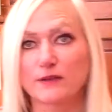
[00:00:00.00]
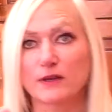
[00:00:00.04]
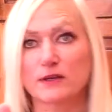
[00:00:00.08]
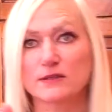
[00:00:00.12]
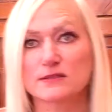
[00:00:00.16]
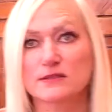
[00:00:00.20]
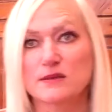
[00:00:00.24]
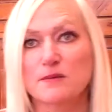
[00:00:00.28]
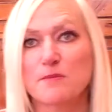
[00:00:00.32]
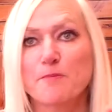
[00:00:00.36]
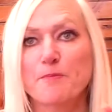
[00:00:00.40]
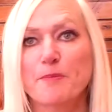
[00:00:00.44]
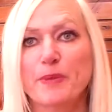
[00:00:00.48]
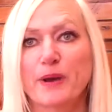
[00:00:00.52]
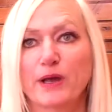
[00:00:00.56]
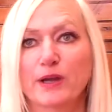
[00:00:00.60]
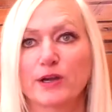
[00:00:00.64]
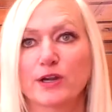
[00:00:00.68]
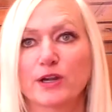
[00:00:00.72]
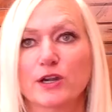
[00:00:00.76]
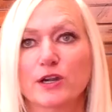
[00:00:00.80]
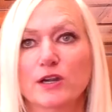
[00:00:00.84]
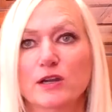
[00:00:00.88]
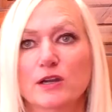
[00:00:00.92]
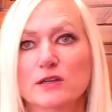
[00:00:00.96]
got some
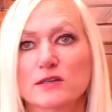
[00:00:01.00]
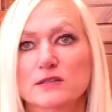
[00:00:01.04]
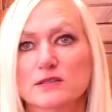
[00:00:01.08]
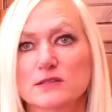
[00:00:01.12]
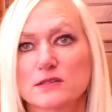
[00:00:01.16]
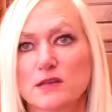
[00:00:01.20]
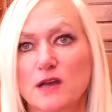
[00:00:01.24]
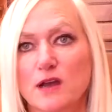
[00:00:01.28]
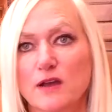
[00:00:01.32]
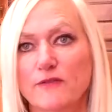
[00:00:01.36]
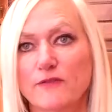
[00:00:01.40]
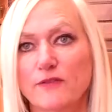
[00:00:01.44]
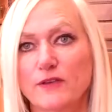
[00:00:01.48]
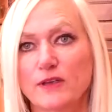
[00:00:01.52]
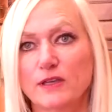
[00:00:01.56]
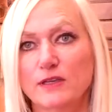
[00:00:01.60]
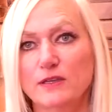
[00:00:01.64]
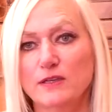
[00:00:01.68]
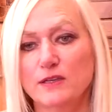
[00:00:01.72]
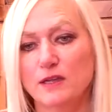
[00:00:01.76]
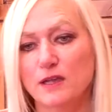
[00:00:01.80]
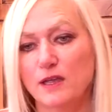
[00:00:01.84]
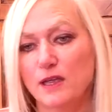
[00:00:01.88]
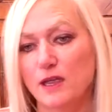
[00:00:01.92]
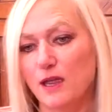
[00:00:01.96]
butter softened,
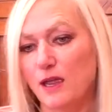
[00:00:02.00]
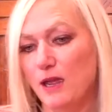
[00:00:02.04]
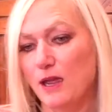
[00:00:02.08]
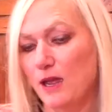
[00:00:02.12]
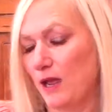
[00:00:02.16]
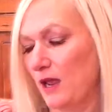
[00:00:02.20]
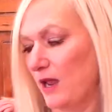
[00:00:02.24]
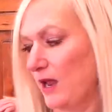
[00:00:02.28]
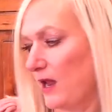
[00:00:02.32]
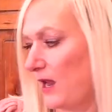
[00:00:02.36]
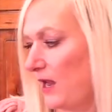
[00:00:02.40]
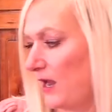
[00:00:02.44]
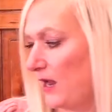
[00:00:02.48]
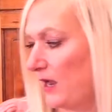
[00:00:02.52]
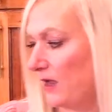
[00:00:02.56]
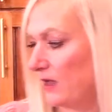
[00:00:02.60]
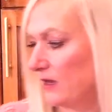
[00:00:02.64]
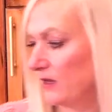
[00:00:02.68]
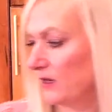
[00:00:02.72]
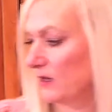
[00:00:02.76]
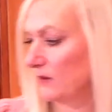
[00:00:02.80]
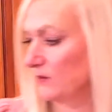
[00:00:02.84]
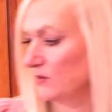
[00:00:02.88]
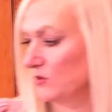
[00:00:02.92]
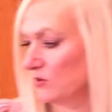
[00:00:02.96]
and
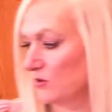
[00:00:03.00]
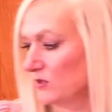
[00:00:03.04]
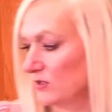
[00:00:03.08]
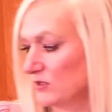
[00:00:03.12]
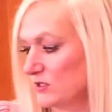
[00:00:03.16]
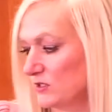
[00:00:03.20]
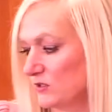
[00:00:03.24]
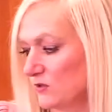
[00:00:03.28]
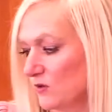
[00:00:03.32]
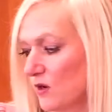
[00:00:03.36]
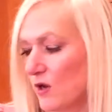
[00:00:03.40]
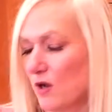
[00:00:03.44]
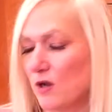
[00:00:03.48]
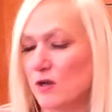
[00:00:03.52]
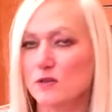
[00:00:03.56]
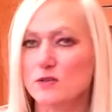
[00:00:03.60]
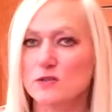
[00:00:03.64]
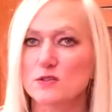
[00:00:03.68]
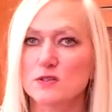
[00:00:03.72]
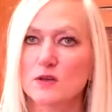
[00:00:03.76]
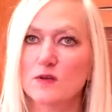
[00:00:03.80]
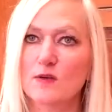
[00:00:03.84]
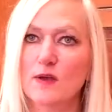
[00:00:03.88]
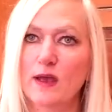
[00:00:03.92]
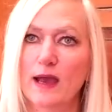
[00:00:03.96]
I'm going to
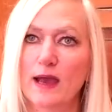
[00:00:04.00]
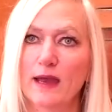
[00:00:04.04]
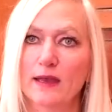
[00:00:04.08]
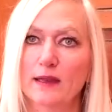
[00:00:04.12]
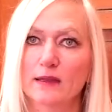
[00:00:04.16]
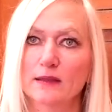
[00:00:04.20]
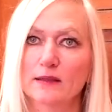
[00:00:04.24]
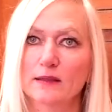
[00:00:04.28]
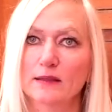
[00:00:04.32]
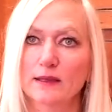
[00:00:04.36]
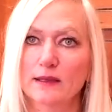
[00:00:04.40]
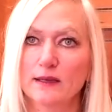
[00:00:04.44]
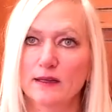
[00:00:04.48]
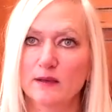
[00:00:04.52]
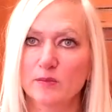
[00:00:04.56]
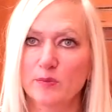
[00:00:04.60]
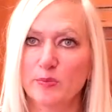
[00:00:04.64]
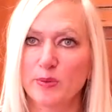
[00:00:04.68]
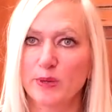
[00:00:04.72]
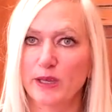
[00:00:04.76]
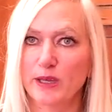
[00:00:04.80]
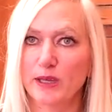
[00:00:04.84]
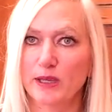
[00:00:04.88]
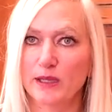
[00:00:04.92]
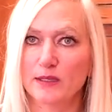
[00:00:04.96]
also add a little
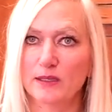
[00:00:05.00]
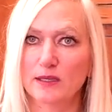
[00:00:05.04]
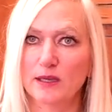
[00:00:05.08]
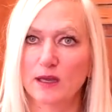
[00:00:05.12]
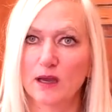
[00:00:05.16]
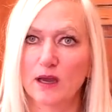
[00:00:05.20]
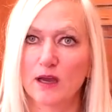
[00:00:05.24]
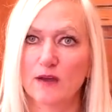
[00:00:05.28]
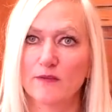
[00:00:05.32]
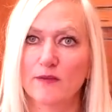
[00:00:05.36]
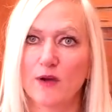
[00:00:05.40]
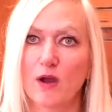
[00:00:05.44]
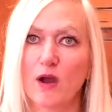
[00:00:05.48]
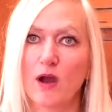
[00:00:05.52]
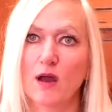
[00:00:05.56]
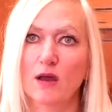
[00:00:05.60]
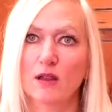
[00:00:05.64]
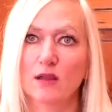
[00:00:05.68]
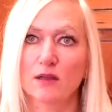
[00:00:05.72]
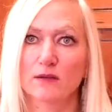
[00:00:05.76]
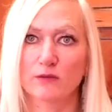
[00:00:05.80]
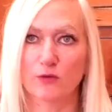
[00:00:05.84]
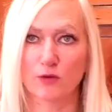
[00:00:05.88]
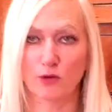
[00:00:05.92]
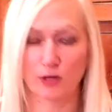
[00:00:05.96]
bit of
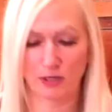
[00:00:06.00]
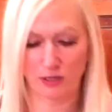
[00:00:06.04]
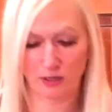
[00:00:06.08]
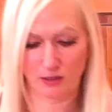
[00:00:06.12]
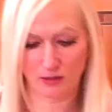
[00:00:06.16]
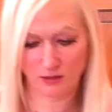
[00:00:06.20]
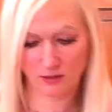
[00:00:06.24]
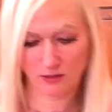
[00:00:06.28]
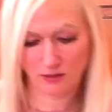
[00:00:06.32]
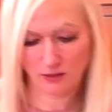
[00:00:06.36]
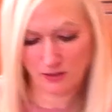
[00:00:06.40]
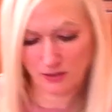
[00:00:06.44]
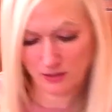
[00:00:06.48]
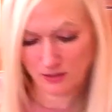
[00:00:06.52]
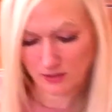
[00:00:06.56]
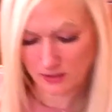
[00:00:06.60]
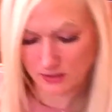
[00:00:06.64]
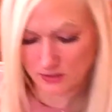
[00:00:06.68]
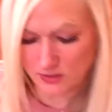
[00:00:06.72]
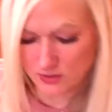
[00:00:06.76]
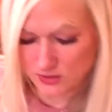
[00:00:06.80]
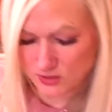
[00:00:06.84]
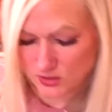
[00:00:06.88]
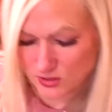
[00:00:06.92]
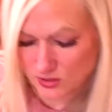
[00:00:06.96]
olive oil
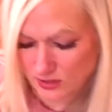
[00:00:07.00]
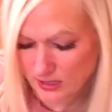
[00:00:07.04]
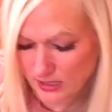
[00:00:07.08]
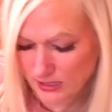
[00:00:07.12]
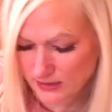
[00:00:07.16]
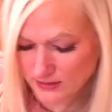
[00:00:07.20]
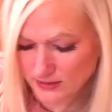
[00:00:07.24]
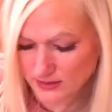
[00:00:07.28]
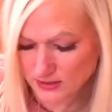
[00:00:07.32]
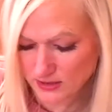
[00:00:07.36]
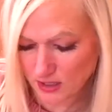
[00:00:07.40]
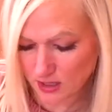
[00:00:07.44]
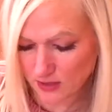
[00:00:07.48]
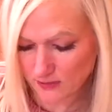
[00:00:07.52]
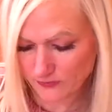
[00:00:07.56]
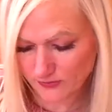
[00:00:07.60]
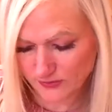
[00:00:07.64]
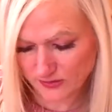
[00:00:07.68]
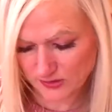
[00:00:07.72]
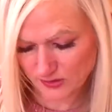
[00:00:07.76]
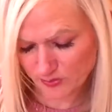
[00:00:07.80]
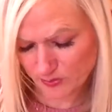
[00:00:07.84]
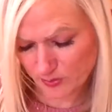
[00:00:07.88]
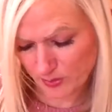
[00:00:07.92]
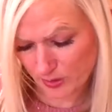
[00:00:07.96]
to that softened
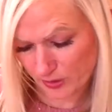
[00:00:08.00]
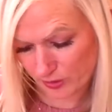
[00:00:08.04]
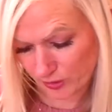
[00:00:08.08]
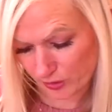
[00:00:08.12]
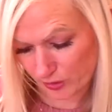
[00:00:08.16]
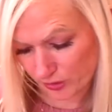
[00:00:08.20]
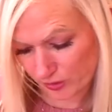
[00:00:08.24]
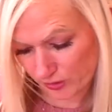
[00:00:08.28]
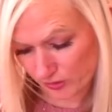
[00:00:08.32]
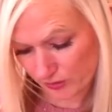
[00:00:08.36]
butter.